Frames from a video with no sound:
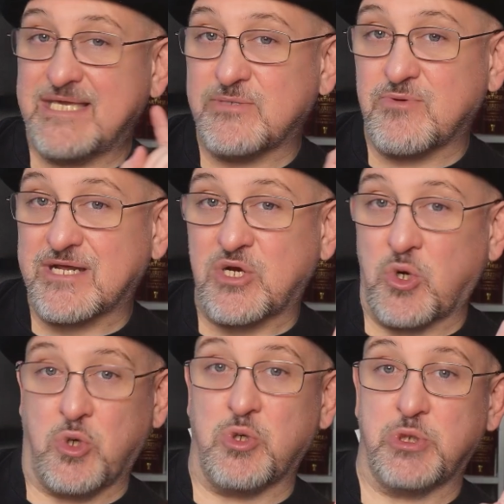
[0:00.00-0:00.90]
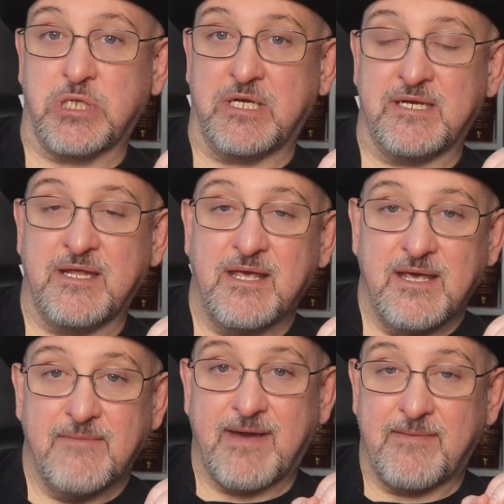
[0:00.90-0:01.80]
is Recursion
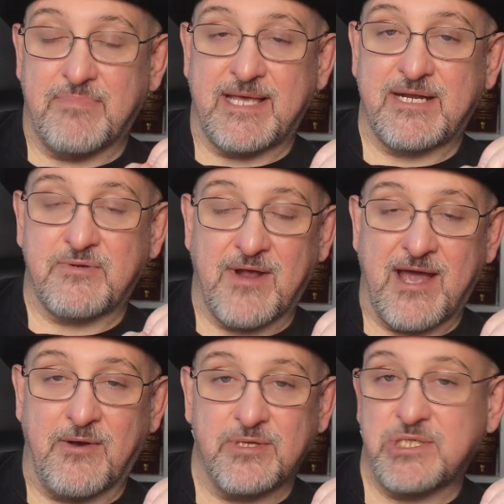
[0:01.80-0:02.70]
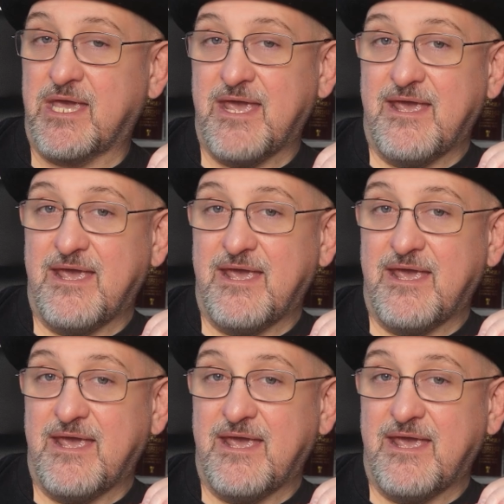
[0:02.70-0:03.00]
by Blake Crouch.